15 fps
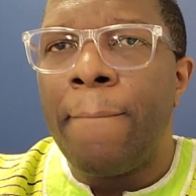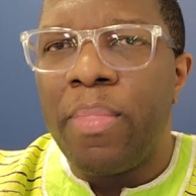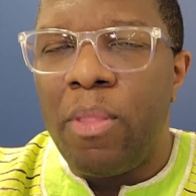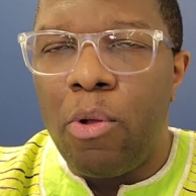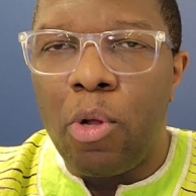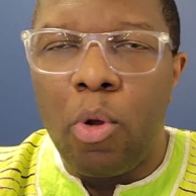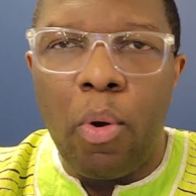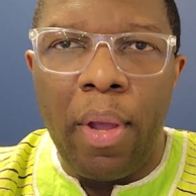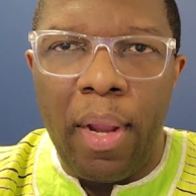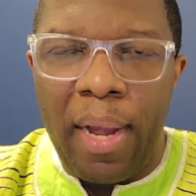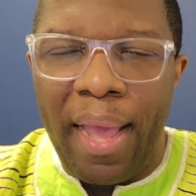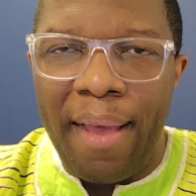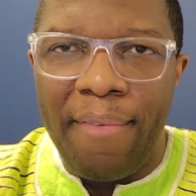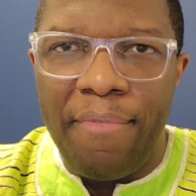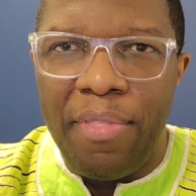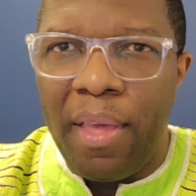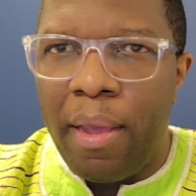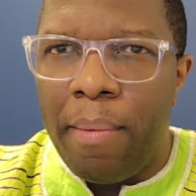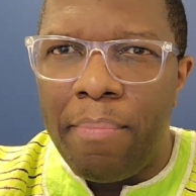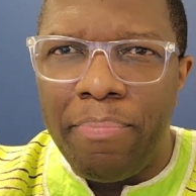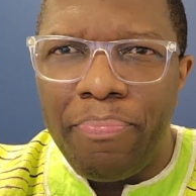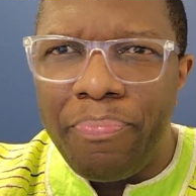they'll go and have
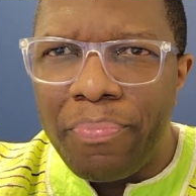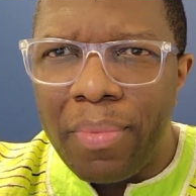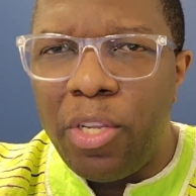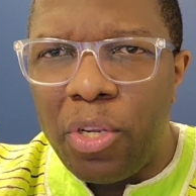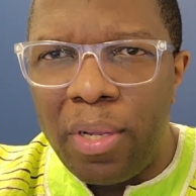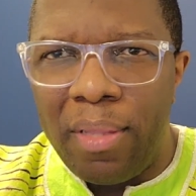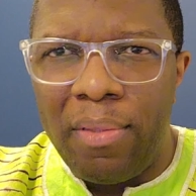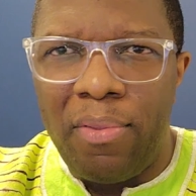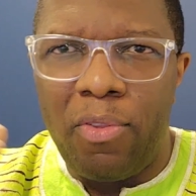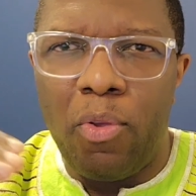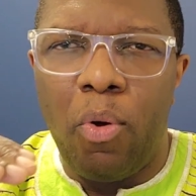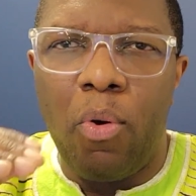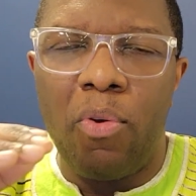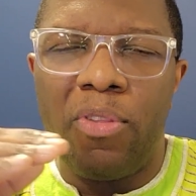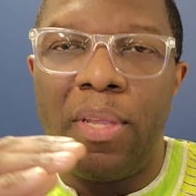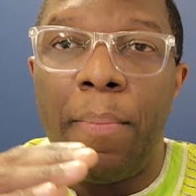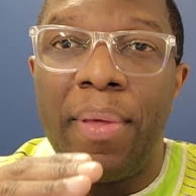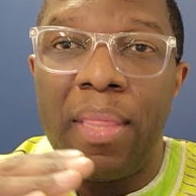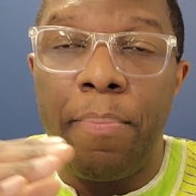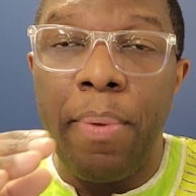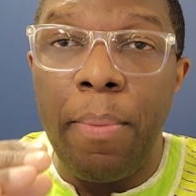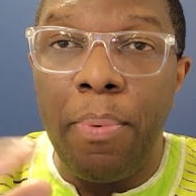their agents or some
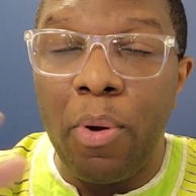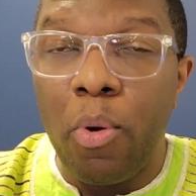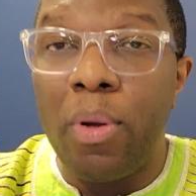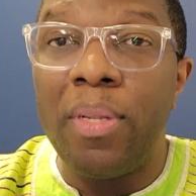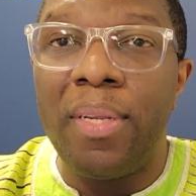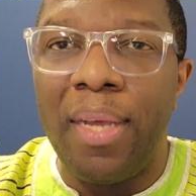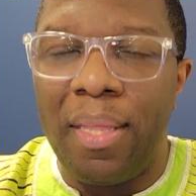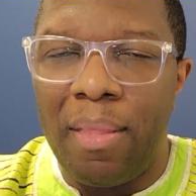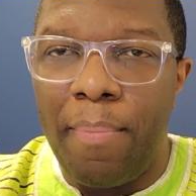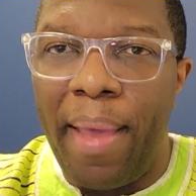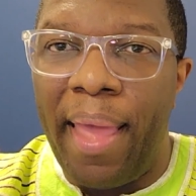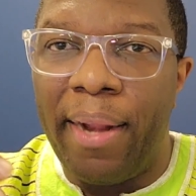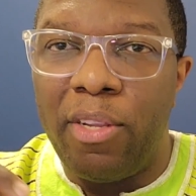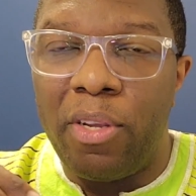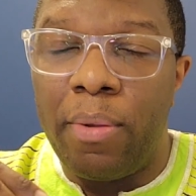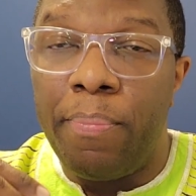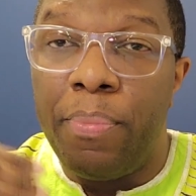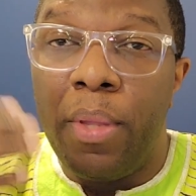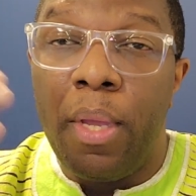other people go and tell the manager.